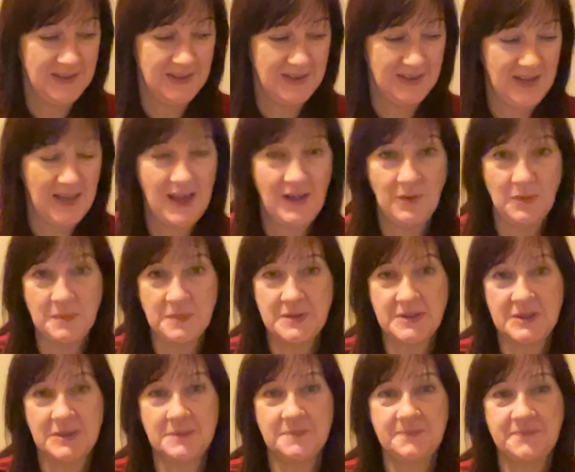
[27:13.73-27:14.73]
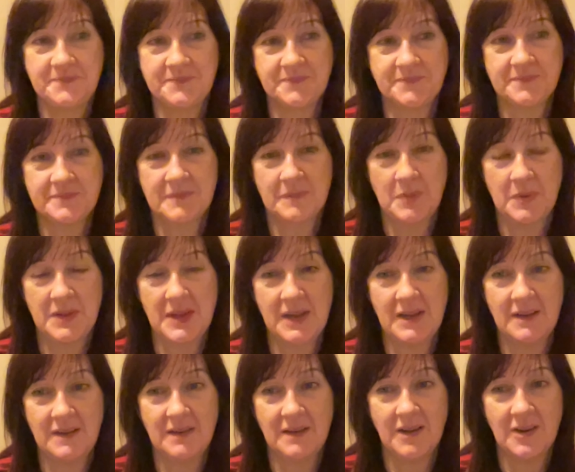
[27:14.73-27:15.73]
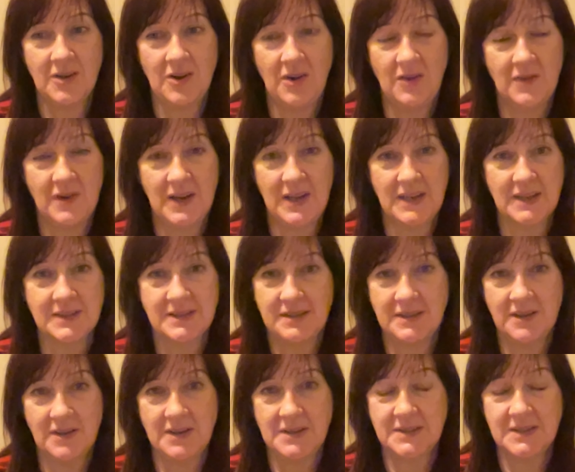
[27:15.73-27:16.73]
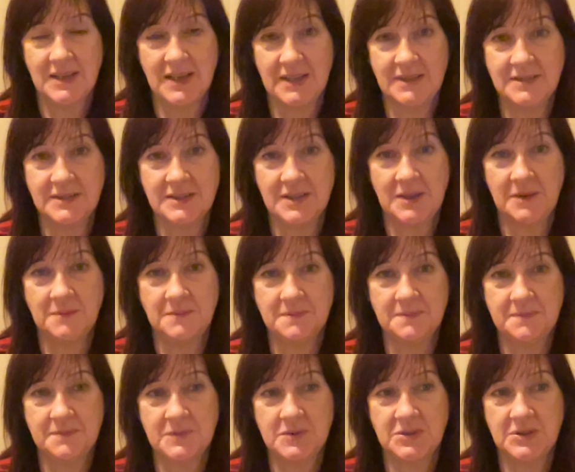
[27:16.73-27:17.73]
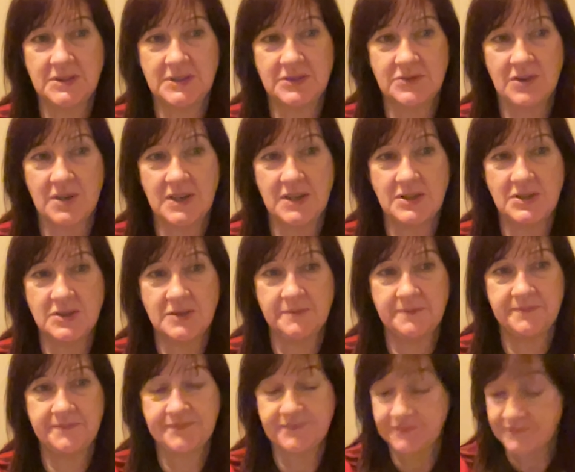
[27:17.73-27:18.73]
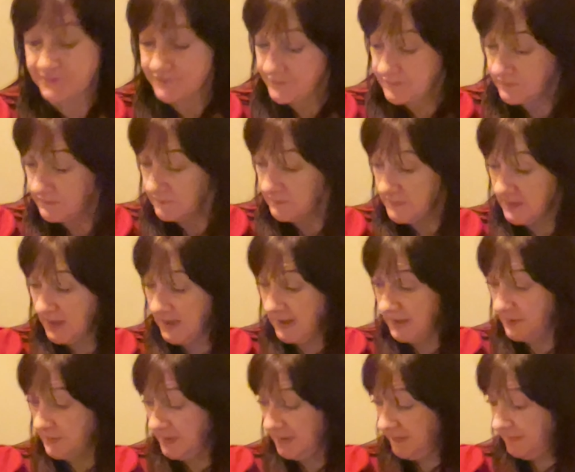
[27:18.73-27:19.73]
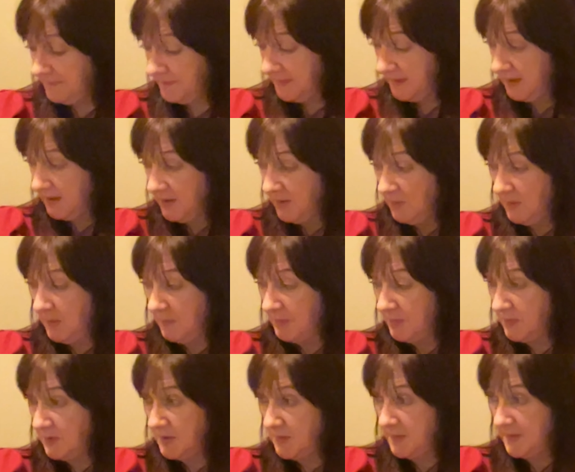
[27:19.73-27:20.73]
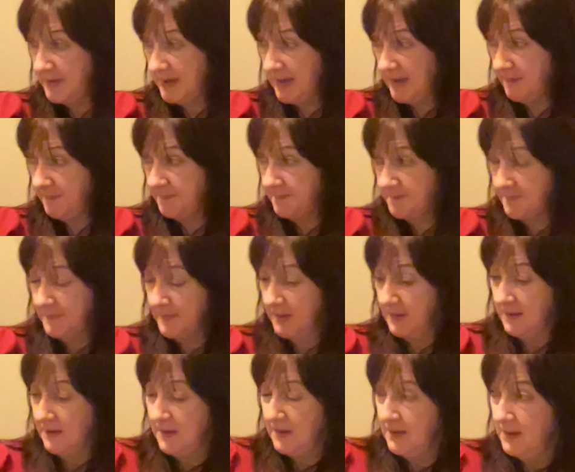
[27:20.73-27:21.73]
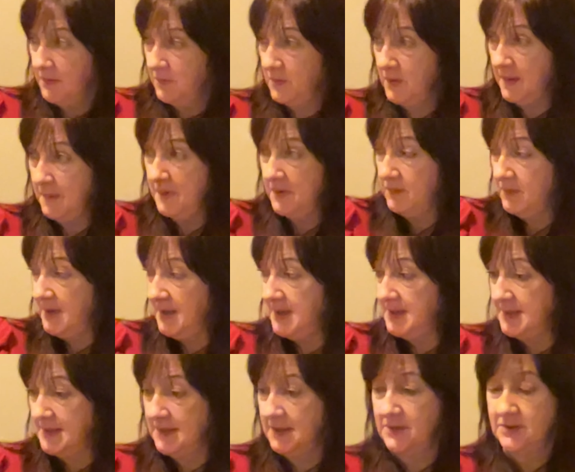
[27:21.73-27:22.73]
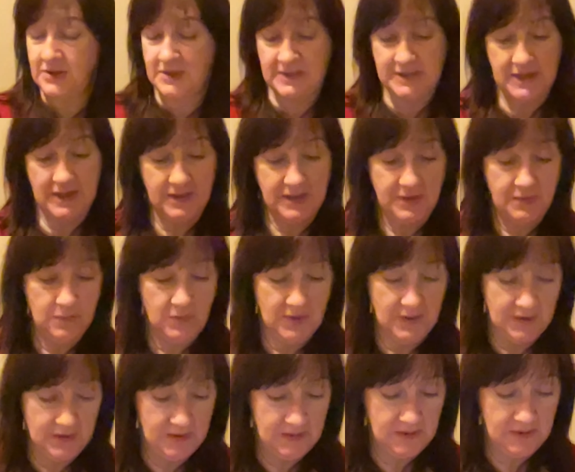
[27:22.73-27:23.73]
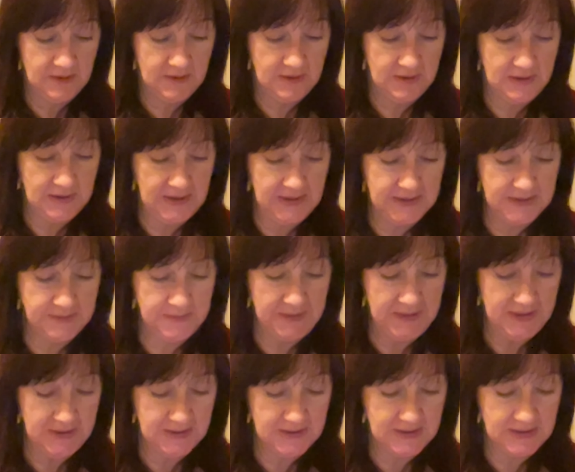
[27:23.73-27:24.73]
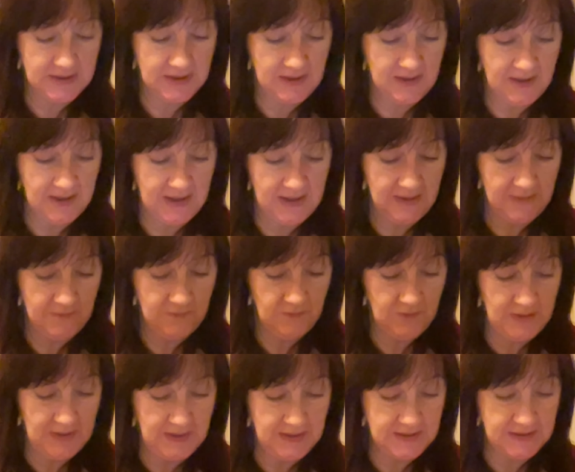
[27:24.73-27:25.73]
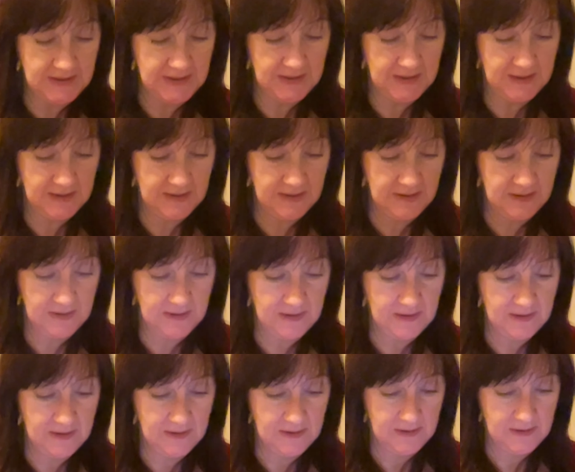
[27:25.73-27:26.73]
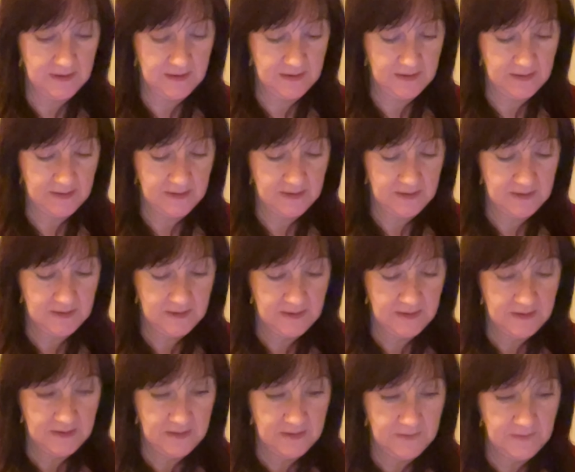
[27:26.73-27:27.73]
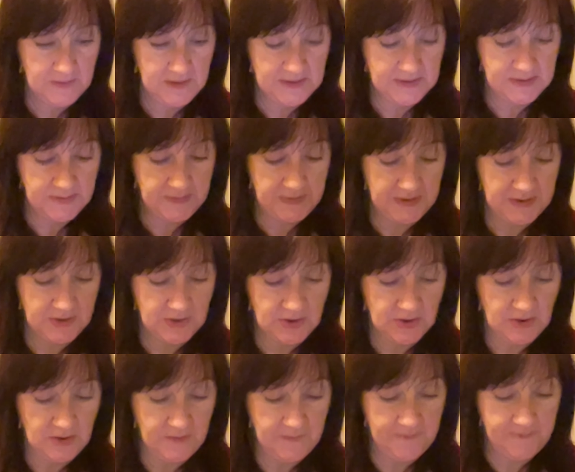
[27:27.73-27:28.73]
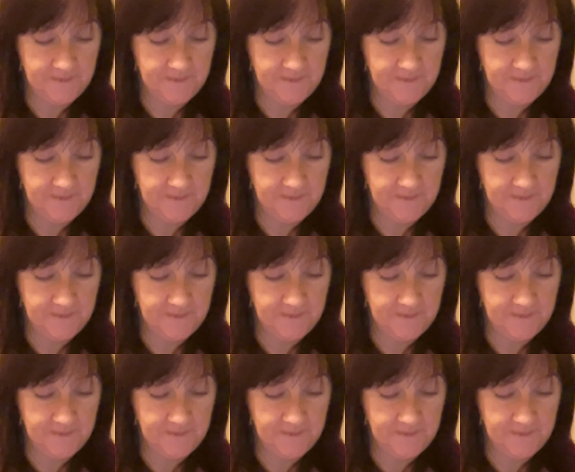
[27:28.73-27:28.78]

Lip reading: helps. But then I can't relax at night time, so, which is strange. Anyway, won't bore you with that. What am I reading? I'll just tell you the last bit. I am reading, where's the picture gone?